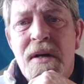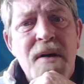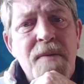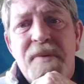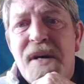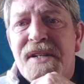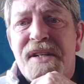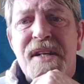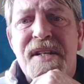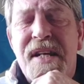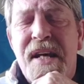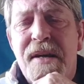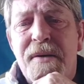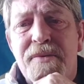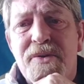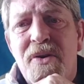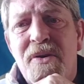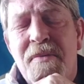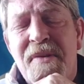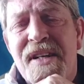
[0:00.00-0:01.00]
But as I say, there
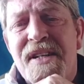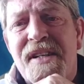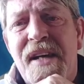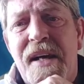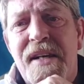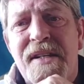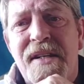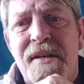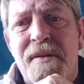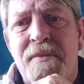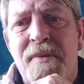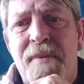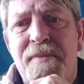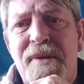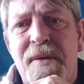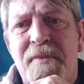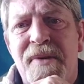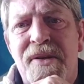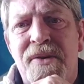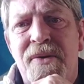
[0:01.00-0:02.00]
was only about 6 of them ripped
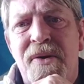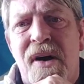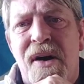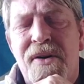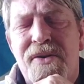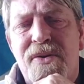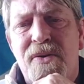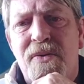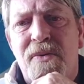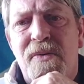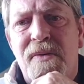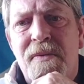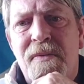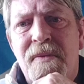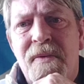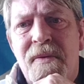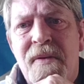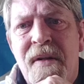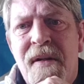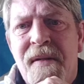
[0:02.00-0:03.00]
him a new arsehole.
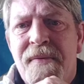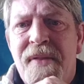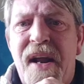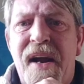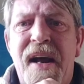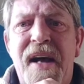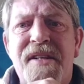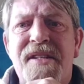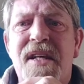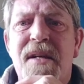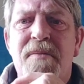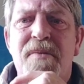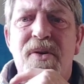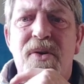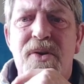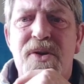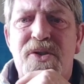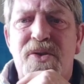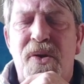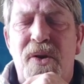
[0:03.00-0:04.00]
The rest of them were
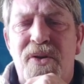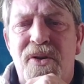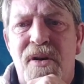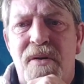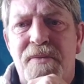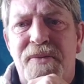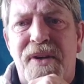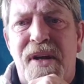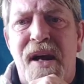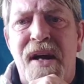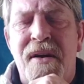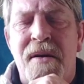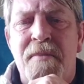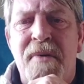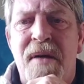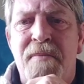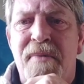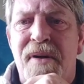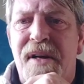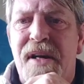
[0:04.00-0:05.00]
all starting up, trying to
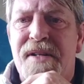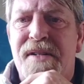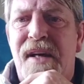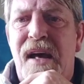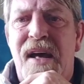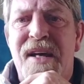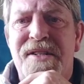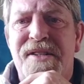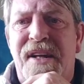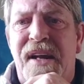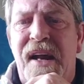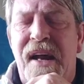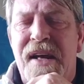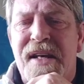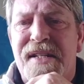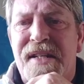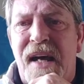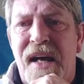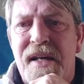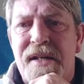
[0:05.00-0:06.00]
remember this guy's
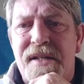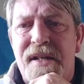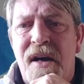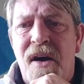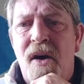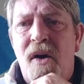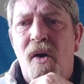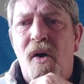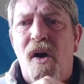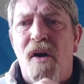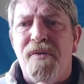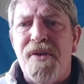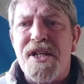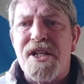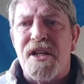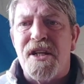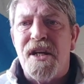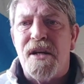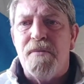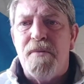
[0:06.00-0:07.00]
greatest hits.
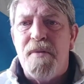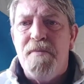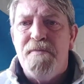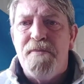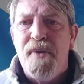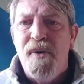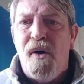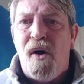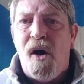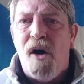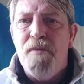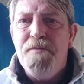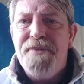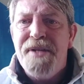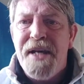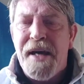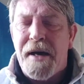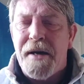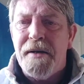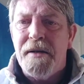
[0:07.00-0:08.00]
Obviously, they'd been put up
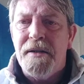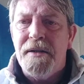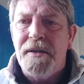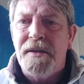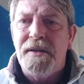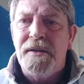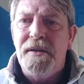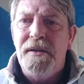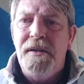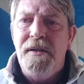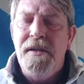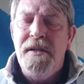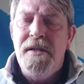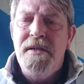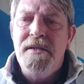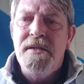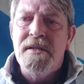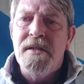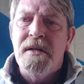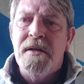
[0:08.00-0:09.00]
to it.
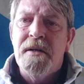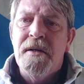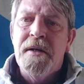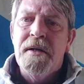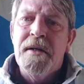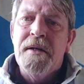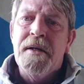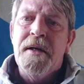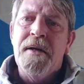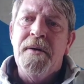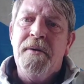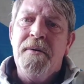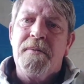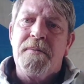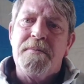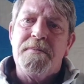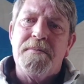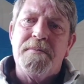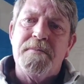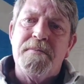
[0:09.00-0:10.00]
You
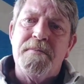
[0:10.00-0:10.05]
know.